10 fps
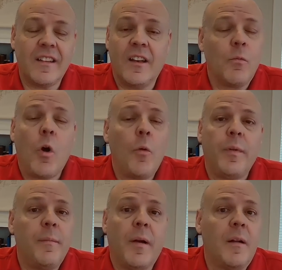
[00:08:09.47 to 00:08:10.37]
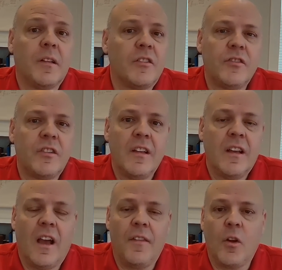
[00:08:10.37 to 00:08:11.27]
and it won't be published
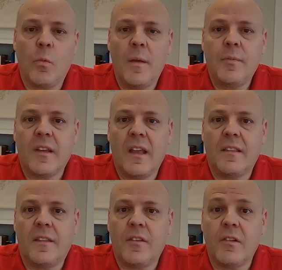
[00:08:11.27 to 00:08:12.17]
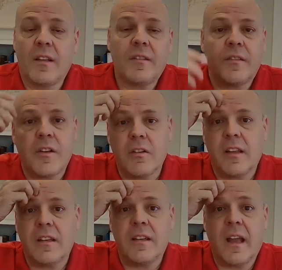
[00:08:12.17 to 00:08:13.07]
on their website that they're
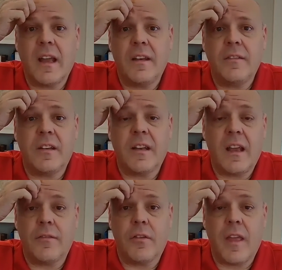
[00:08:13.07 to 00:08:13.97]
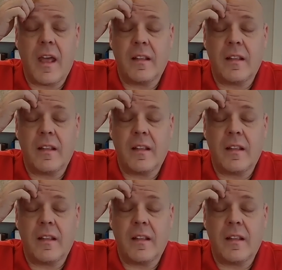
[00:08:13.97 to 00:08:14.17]
necessarily denying for that.